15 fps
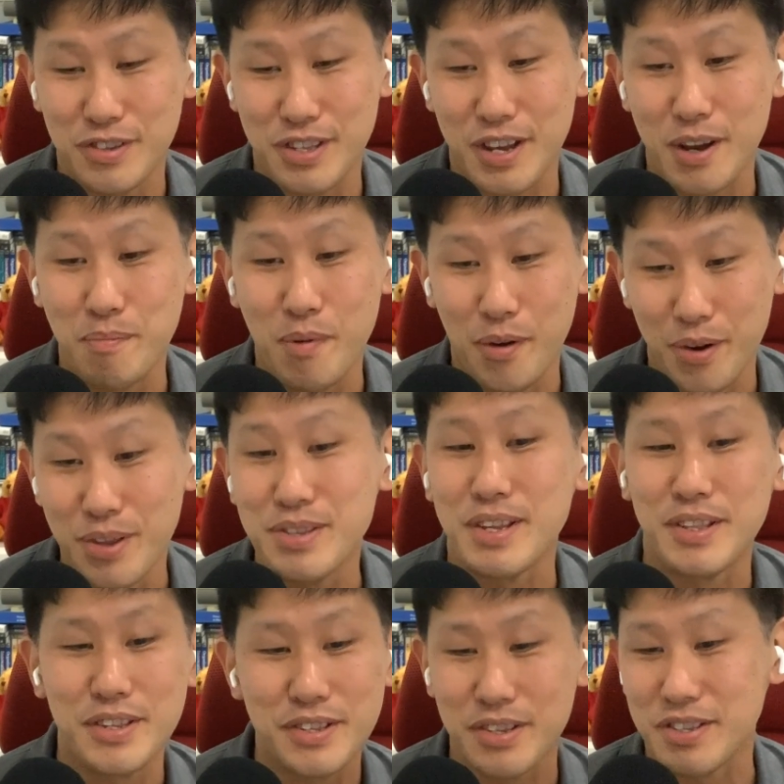Singaporeans, and
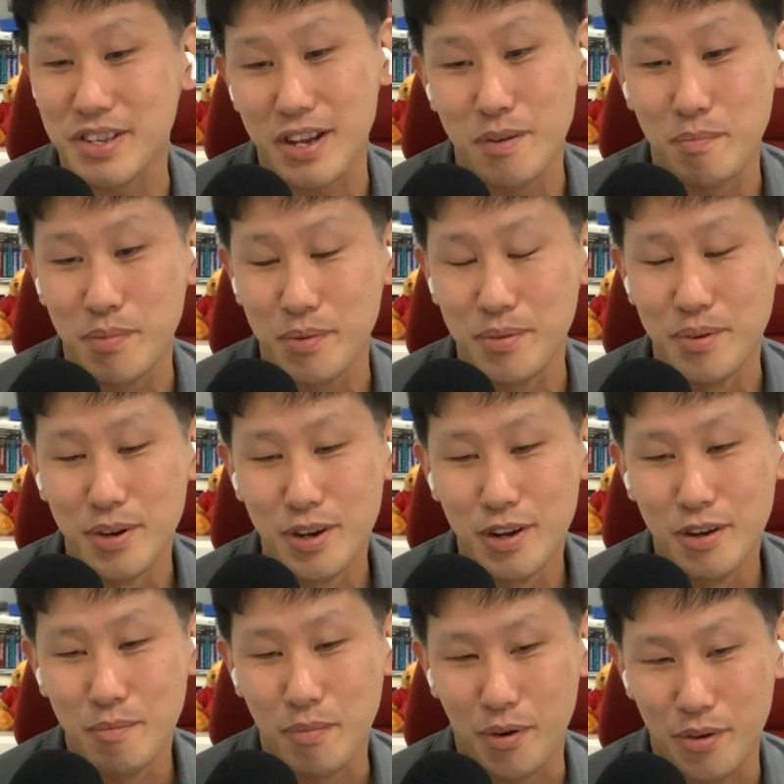this is a
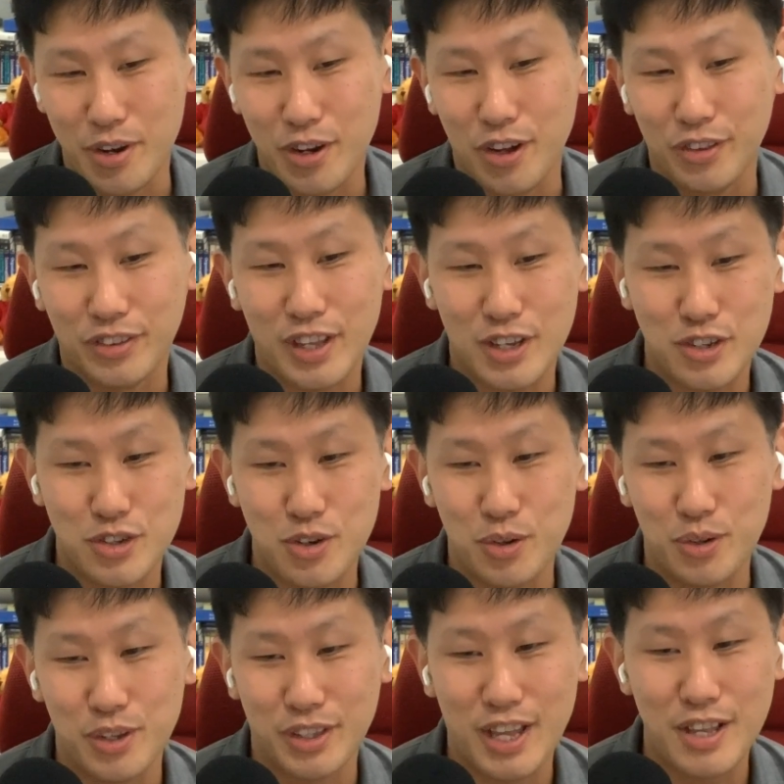Singaporean contextual.
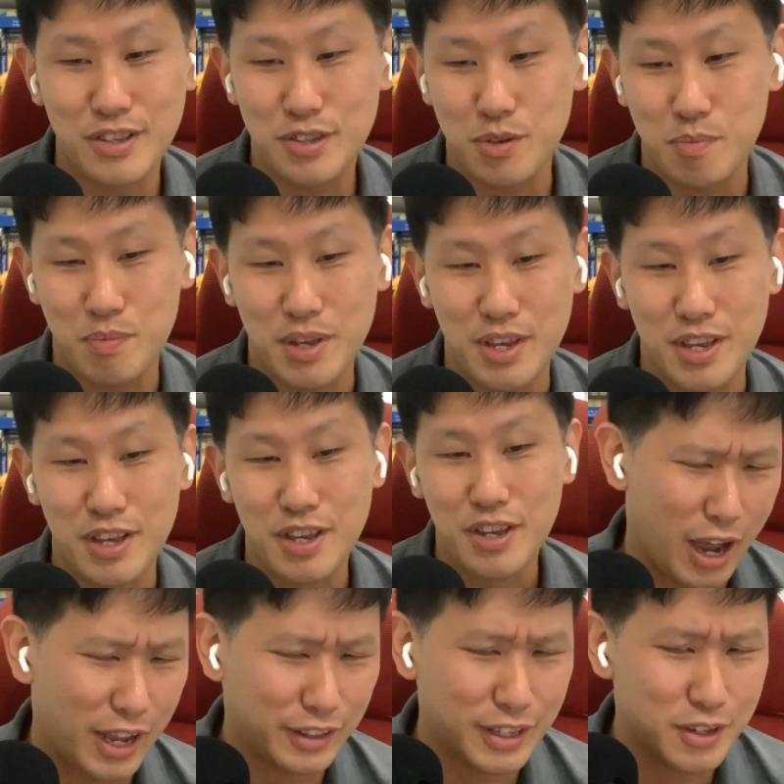It tends to be,
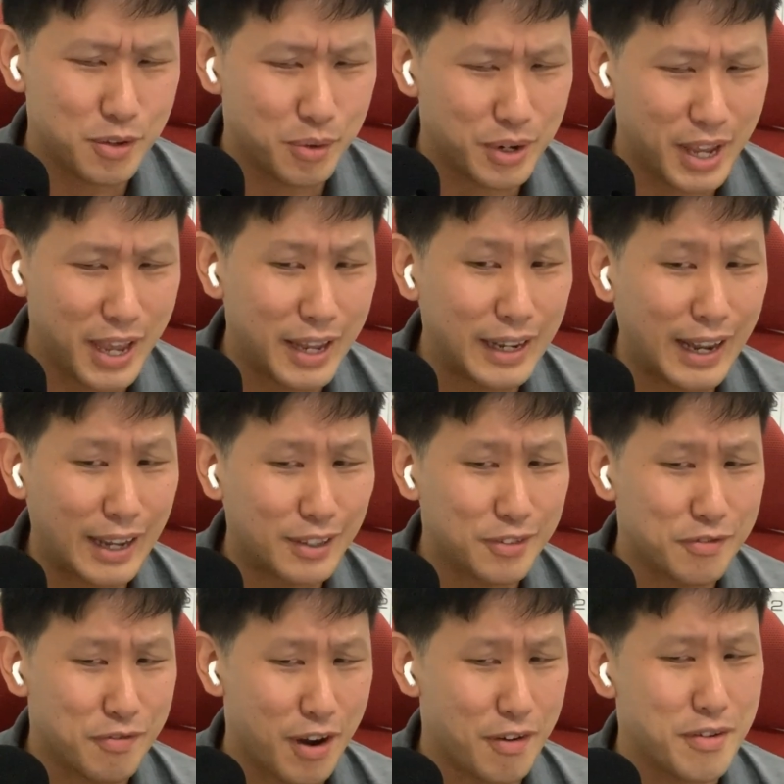I think you only headlined
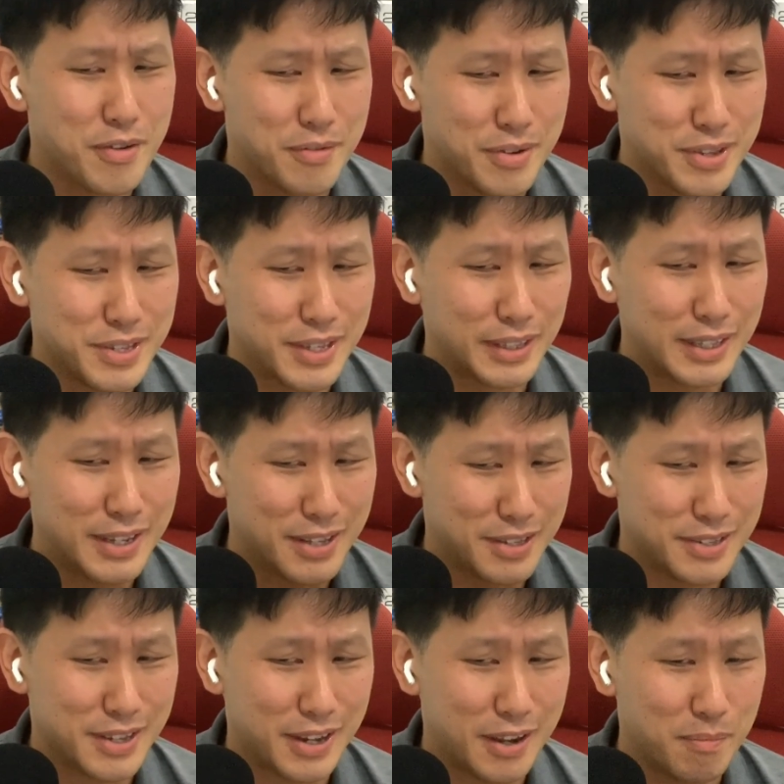very recently in
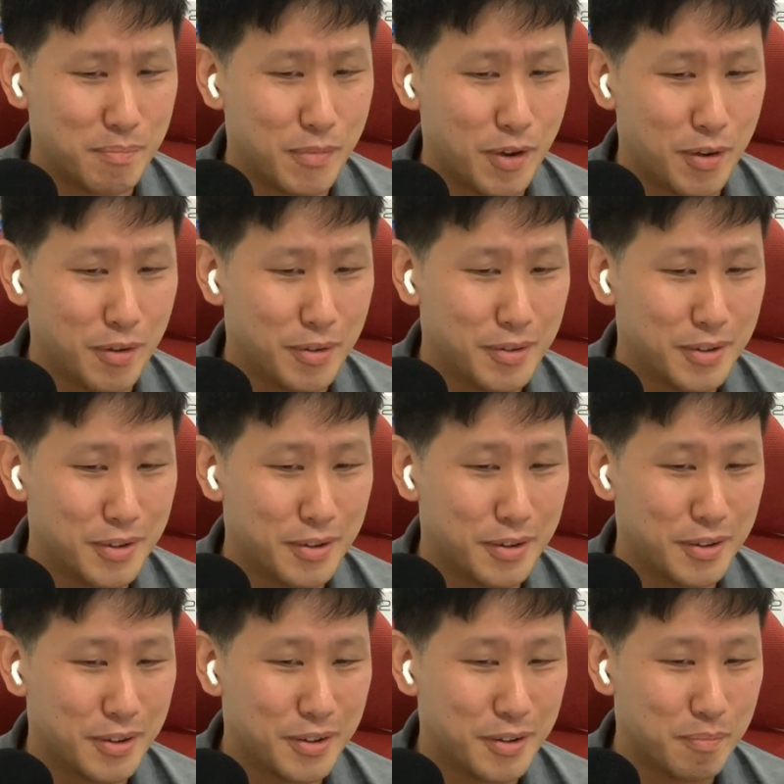Singapore,
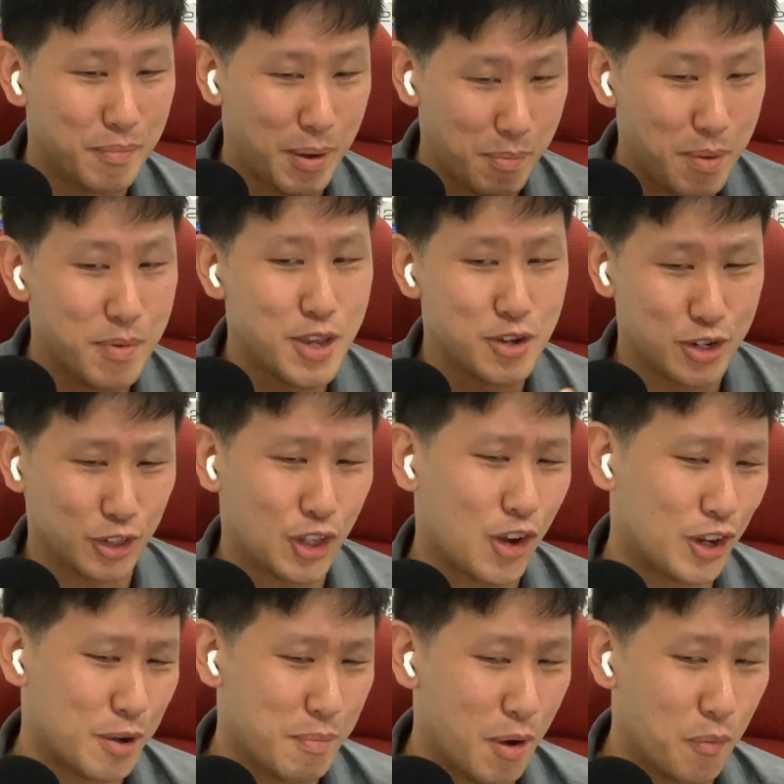but maybe you should
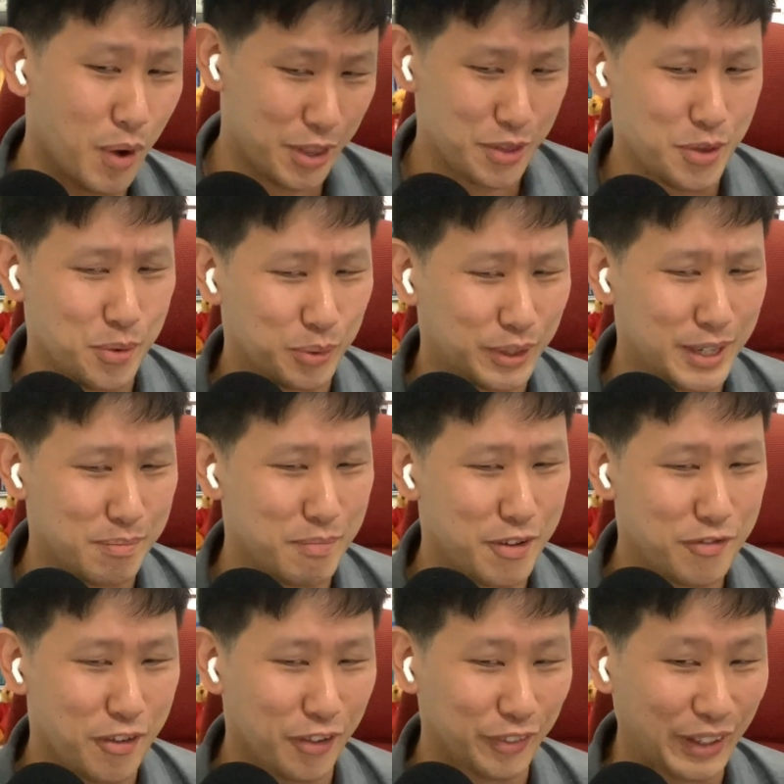talk about what you did
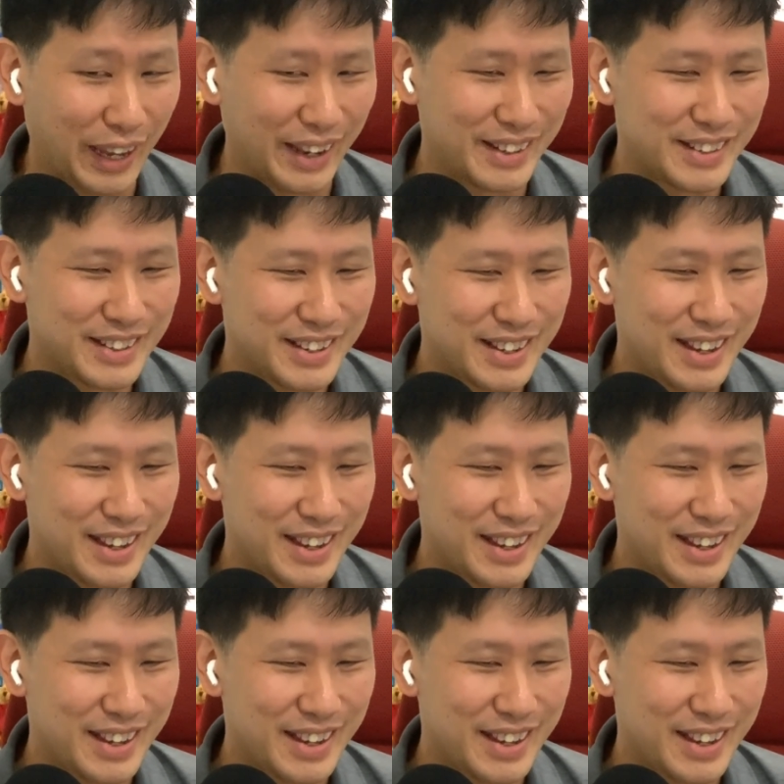before that.